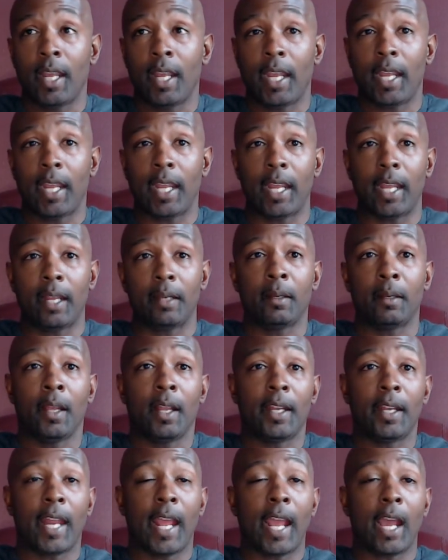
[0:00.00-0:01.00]
and
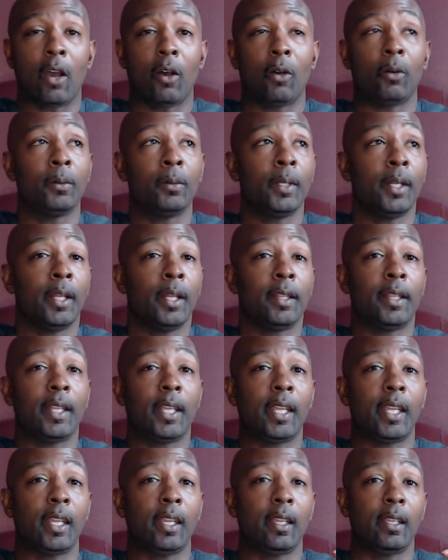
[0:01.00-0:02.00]
now
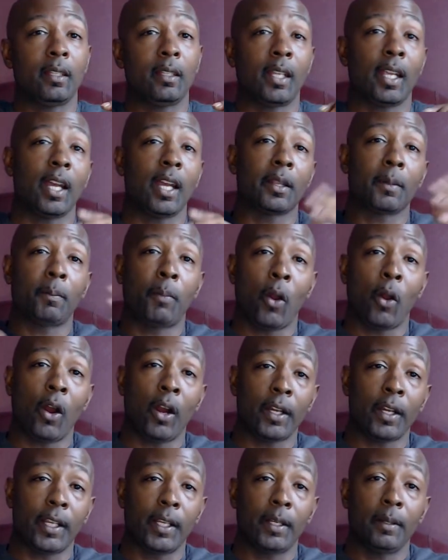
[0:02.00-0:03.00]
the other
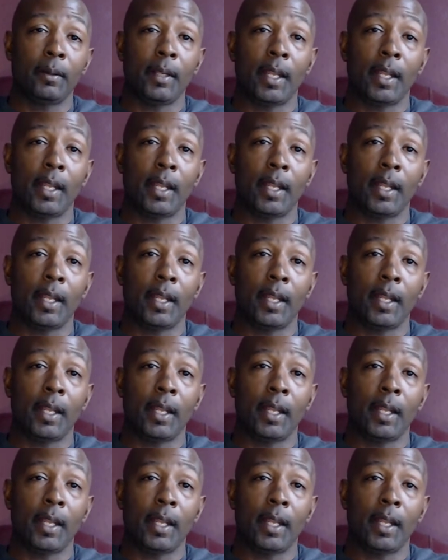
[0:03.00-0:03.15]
party